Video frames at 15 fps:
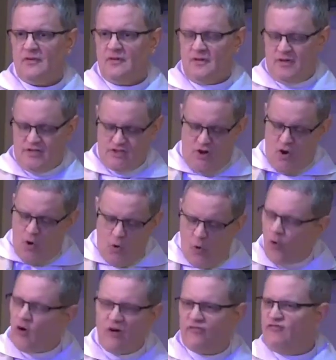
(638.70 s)
It's a
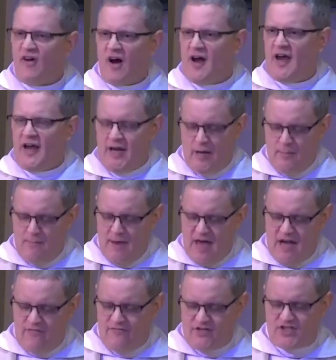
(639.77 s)
horrifying
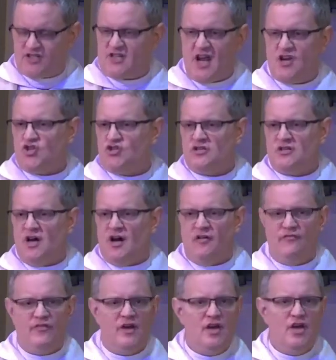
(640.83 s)
manifestation
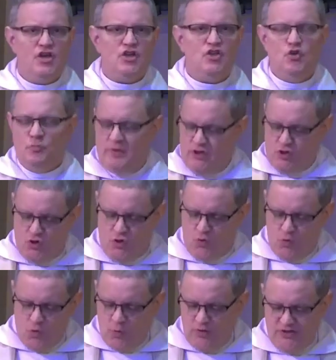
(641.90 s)
of human
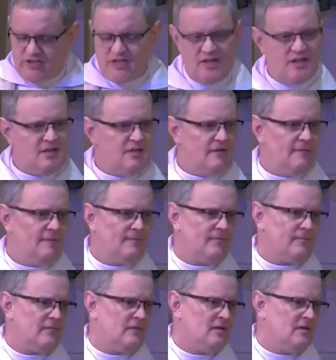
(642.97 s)
cruelty
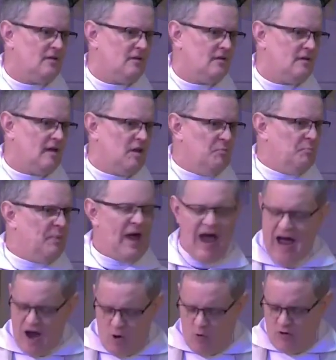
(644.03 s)
and
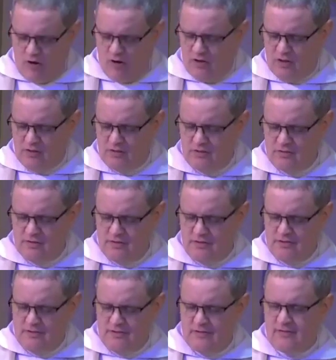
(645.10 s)
power
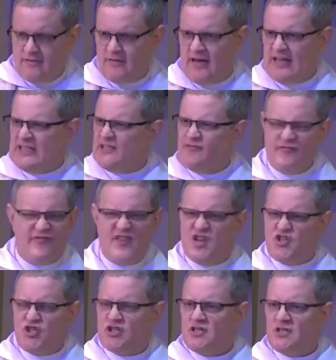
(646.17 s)
and
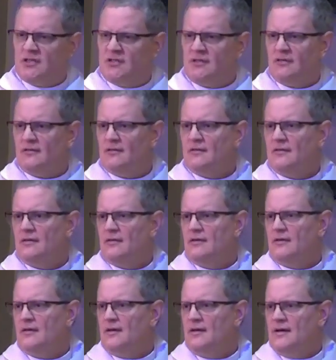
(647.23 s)
division
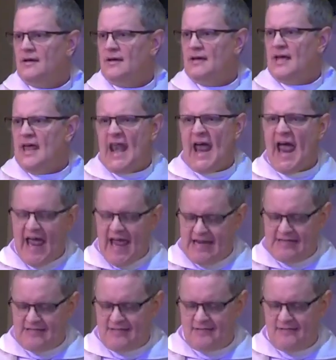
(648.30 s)
and
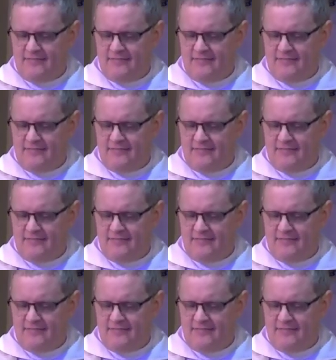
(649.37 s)
hate.